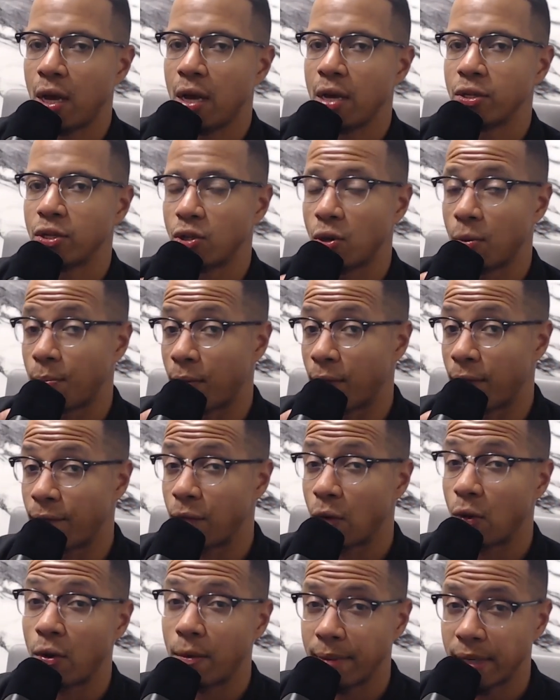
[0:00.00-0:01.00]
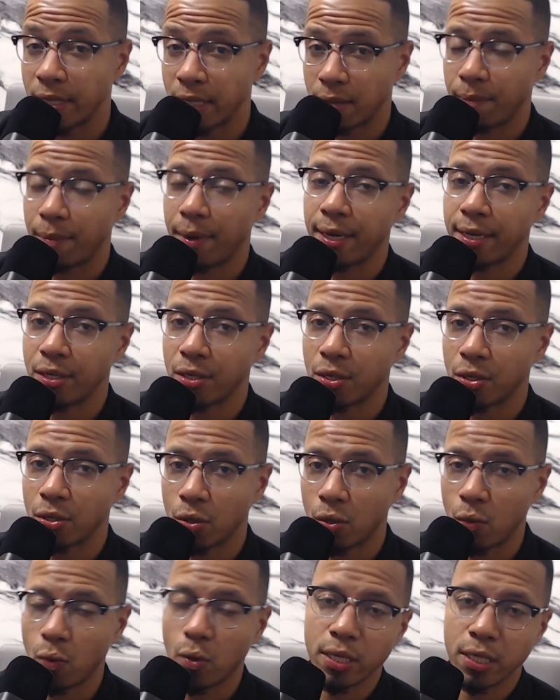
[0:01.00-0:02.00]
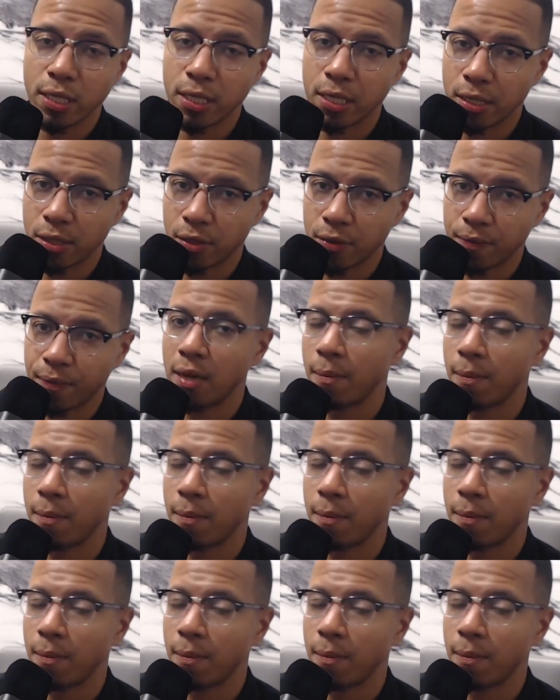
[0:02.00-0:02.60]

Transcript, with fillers: So performance based questions.